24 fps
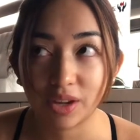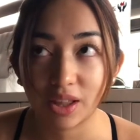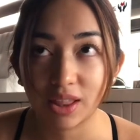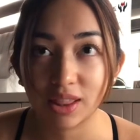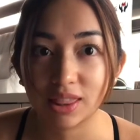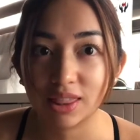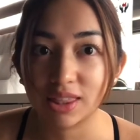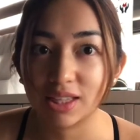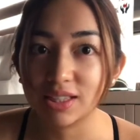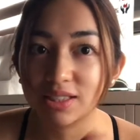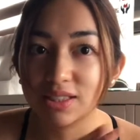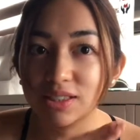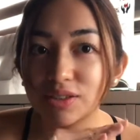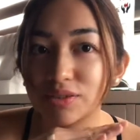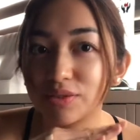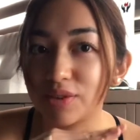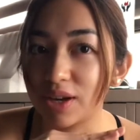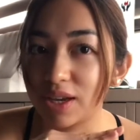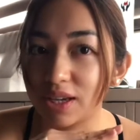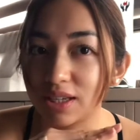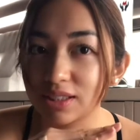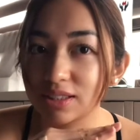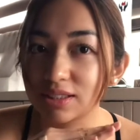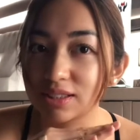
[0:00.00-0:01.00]
This
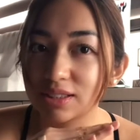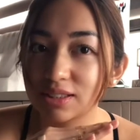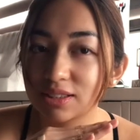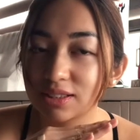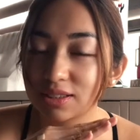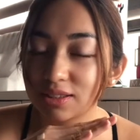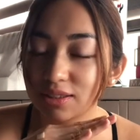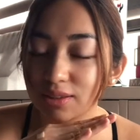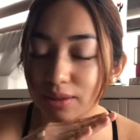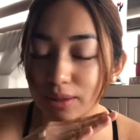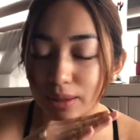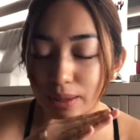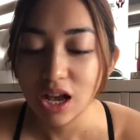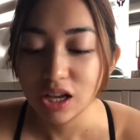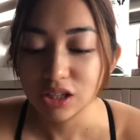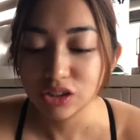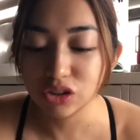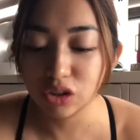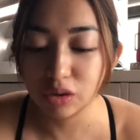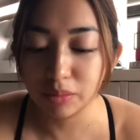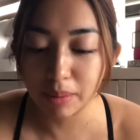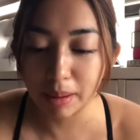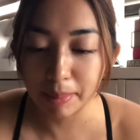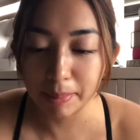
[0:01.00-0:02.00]
face.
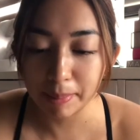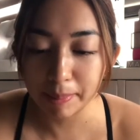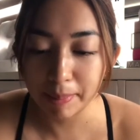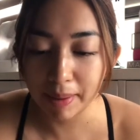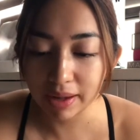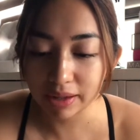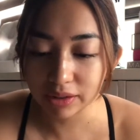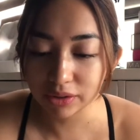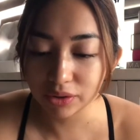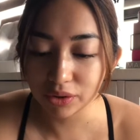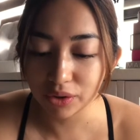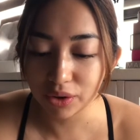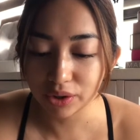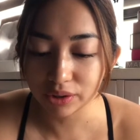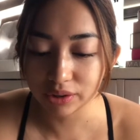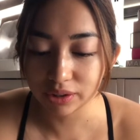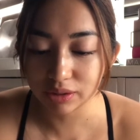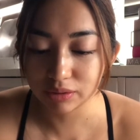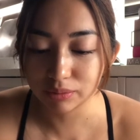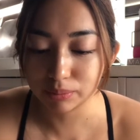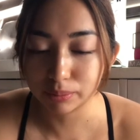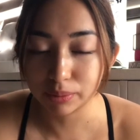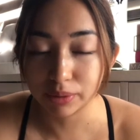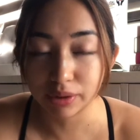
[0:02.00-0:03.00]
So, bababaan ko konti
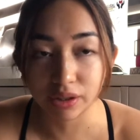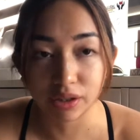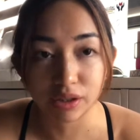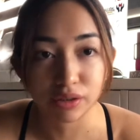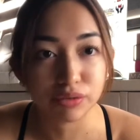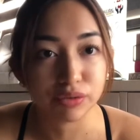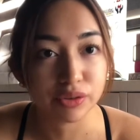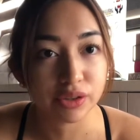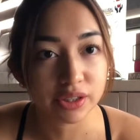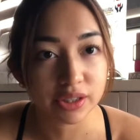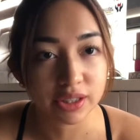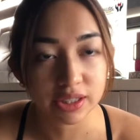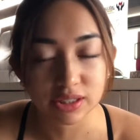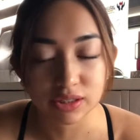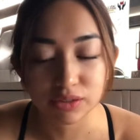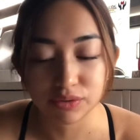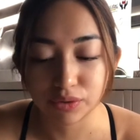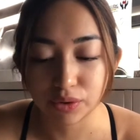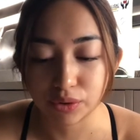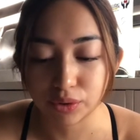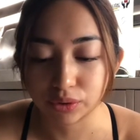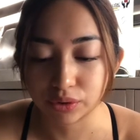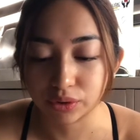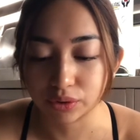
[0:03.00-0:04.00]
yung blur for this
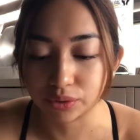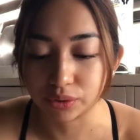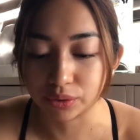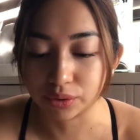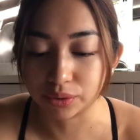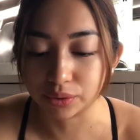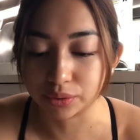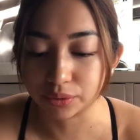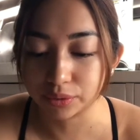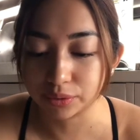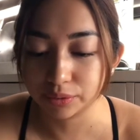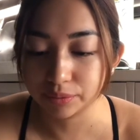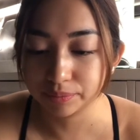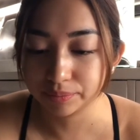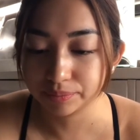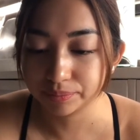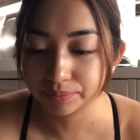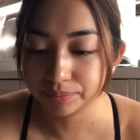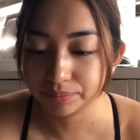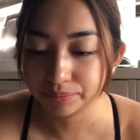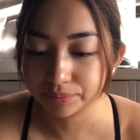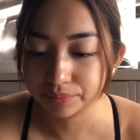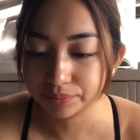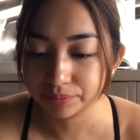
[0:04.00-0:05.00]
photo.
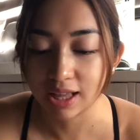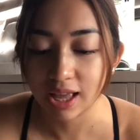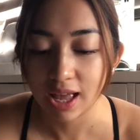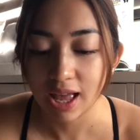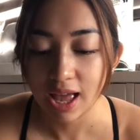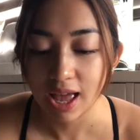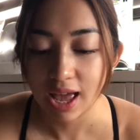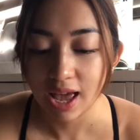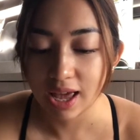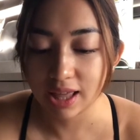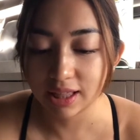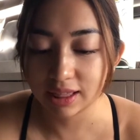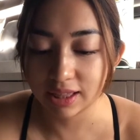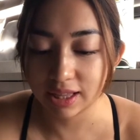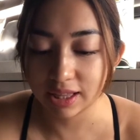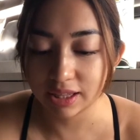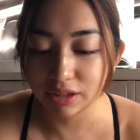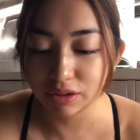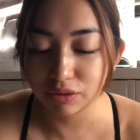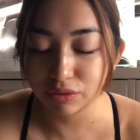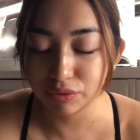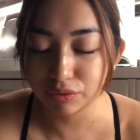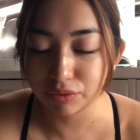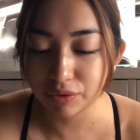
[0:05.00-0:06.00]
And then,
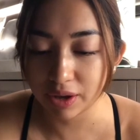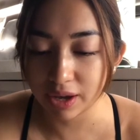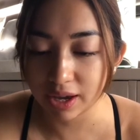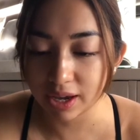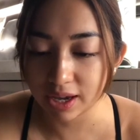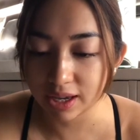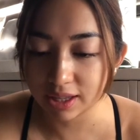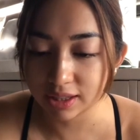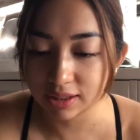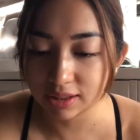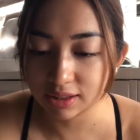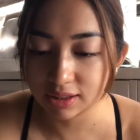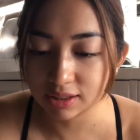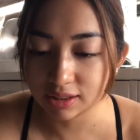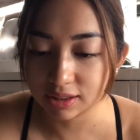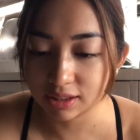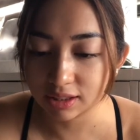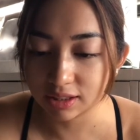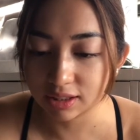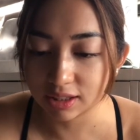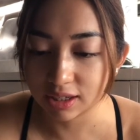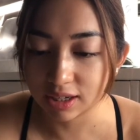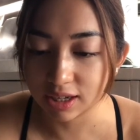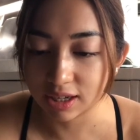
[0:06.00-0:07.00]
yung fade,
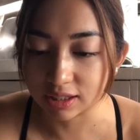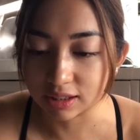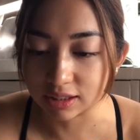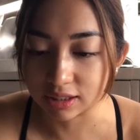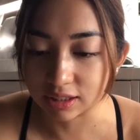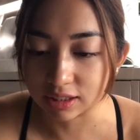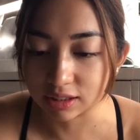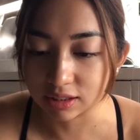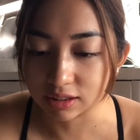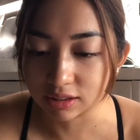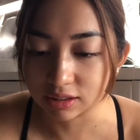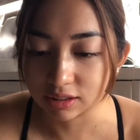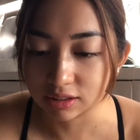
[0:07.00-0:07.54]
tingnan natin.